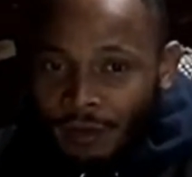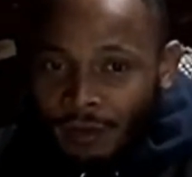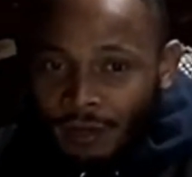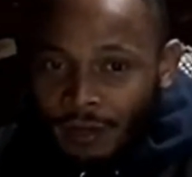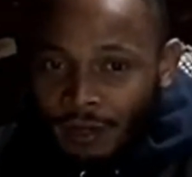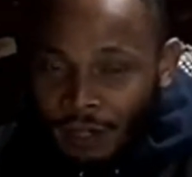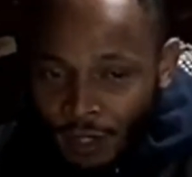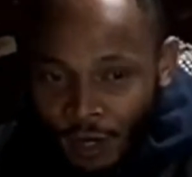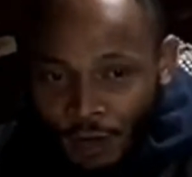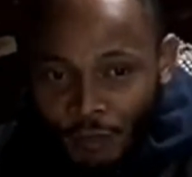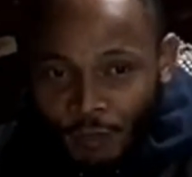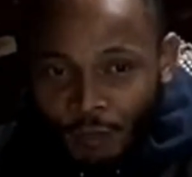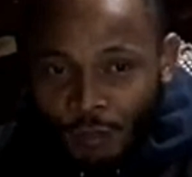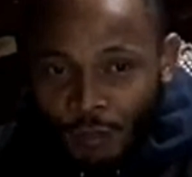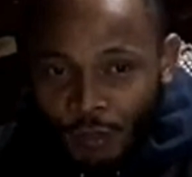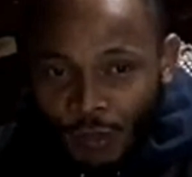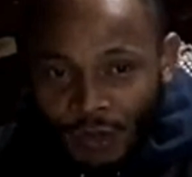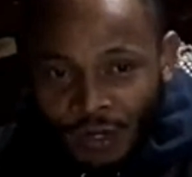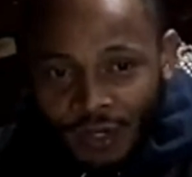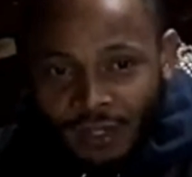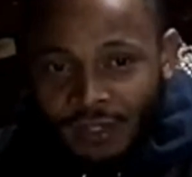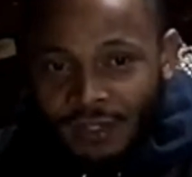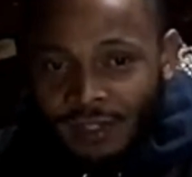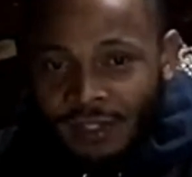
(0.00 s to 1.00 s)
loved
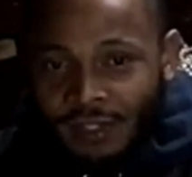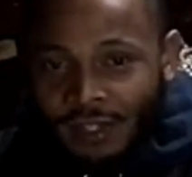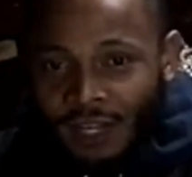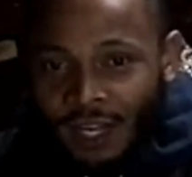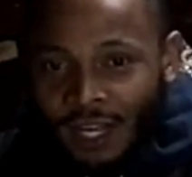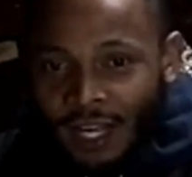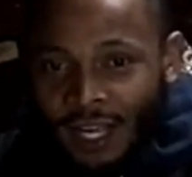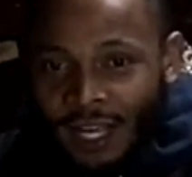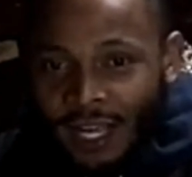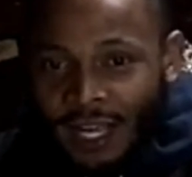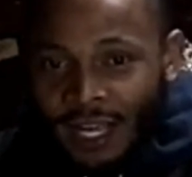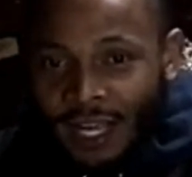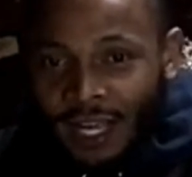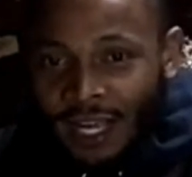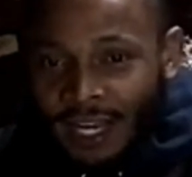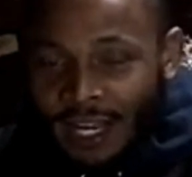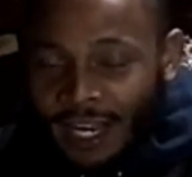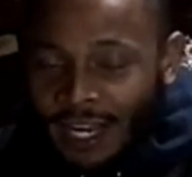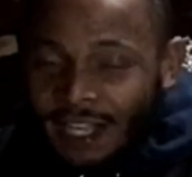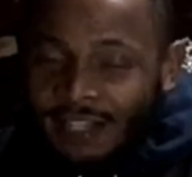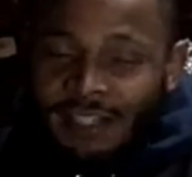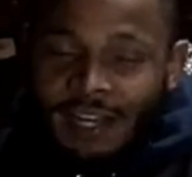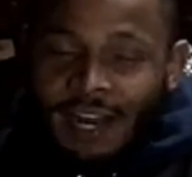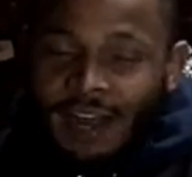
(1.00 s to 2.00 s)
ones,
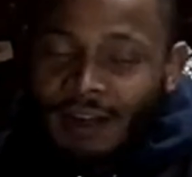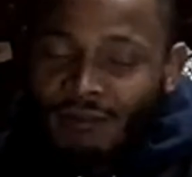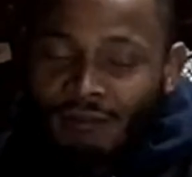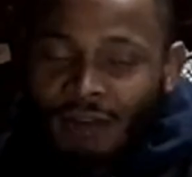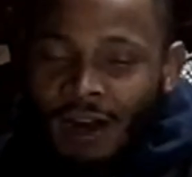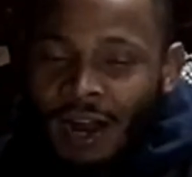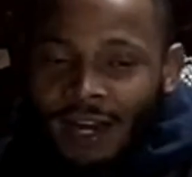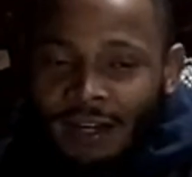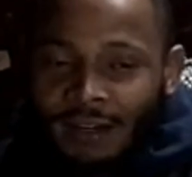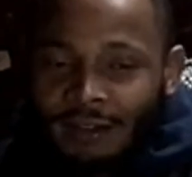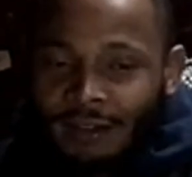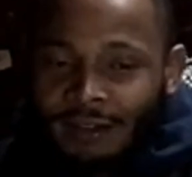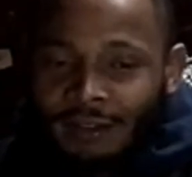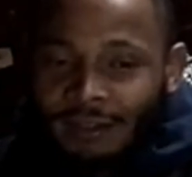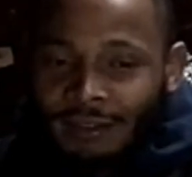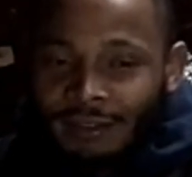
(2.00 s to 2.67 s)
that's not right.